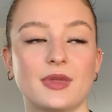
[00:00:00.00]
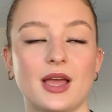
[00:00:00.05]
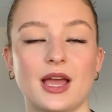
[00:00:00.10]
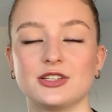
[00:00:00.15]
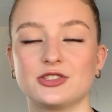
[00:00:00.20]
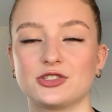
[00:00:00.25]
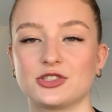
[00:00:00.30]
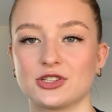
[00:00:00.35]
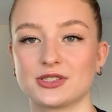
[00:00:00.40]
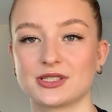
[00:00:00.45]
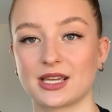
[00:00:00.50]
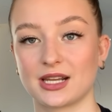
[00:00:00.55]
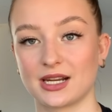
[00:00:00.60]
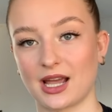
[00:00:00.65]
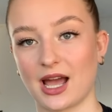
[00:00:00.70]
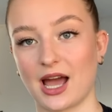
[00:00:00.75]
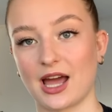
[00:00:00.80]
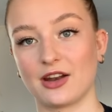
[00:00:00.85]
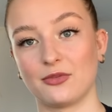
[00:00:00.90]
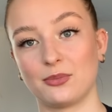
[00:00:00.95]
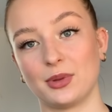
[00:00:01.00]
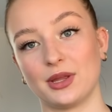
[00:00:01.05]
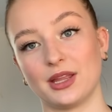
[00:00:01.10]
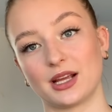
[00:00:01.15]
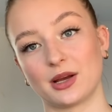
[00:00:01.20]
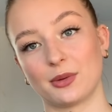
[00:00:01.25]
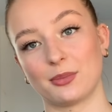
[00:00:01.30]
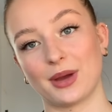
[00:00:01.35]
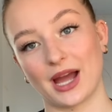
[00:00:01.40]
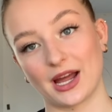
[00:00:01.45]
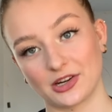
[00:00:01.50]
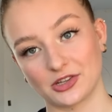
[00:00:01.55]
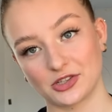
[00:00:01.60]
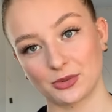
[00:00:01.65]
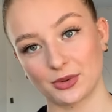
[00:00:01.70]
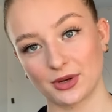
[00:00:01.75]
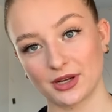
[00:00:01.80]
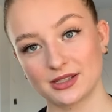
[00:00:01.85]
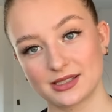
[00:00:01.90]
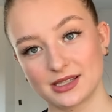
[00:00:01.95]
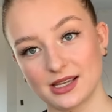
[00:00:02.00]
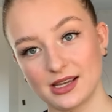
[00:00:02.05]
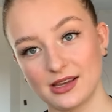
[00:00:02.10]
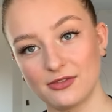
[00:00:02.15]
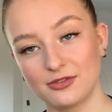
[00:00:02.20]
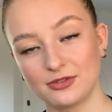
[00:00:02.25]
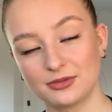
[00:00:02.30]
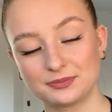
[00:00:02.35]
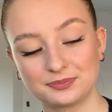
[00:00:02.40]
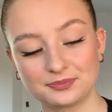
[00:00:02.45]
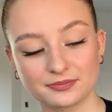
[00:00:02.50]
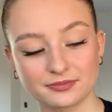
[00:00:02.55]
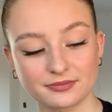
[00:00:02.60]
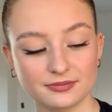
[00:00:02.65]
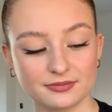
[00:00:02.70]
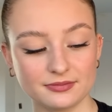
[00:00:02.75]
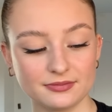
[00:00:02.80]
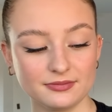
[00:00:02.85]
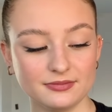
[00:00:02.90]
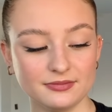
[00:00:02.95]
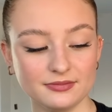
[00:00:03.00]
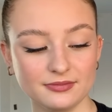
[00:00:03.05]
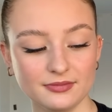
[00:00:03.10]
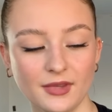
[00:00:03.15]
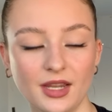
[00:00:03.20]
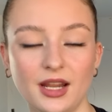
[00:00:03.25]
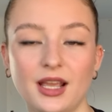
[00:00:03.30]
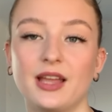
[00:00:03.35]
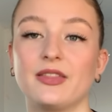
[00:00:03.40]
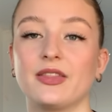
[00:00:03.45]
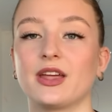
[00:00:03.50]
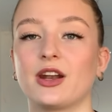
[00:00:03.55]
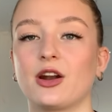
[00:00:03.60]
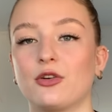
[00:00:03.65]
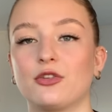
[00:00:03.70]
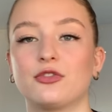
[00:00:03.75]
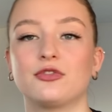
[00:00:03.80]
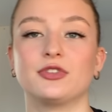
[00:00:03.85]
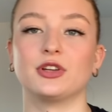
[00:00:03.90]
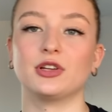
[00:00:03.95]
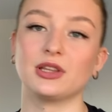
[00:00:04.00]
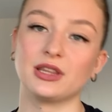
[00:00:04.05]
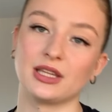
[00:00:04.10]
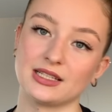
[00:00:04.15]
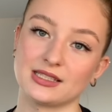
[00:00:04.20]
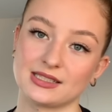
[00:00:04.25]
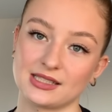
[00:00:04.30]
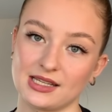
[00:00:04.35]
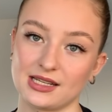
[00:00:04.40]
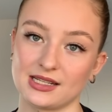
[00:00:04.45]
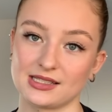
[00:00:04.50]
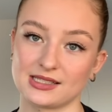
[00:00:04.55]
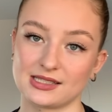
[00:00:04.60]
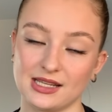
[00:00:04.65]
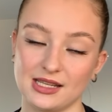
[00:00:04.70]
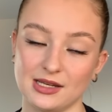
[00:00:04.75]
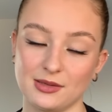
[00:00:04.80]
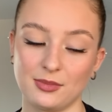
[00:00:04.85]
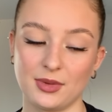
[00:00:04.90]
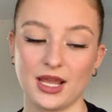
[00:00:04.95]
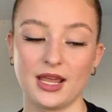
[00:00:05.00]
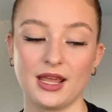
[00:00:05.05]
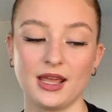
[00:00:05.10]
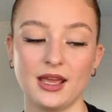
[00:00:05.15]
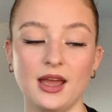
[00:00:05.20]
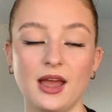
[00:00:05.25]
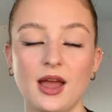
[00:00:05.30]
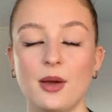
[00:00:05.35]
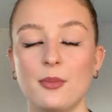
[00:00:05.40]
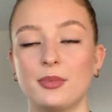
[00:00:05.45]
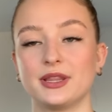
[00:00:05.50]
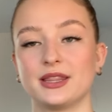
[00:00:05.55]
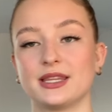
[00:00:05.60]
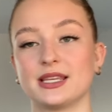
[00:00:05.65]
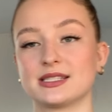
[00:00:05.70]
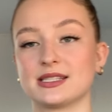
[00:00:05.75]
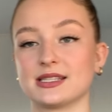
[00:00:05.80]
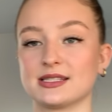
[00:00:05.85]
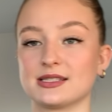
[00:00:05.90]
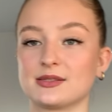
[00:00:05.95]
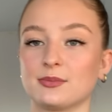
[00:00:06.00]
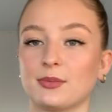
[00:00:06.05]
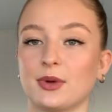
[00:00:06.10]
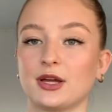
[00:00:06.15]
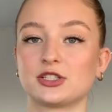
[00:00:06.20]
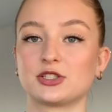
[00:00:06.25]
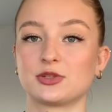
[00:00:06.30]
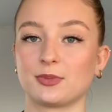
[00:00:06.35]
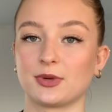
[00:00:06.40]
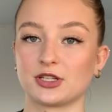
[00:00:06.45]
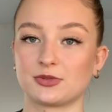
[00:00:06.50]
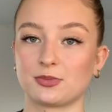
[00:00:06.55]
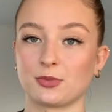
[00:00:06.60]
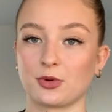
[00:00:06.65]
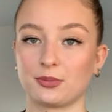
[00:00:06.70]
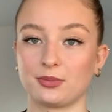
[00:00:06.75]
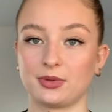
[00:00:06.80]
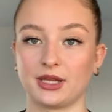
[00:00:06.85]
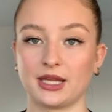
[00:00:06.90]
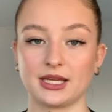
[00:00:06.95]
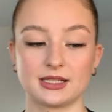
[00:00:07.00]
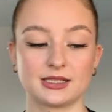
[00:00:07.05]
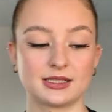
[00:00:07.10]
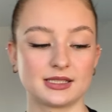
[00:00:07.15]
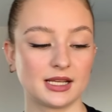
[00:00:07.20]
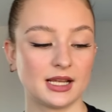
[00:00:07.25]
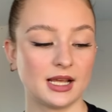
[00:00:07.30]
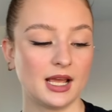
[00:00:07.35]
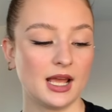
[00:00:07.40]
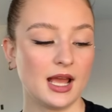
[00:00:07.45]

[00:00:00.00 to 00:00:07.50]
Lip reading: It's just gonna kind of be like a patchwork sleeve, and then I'll fill things in as need be, but this is much more planned.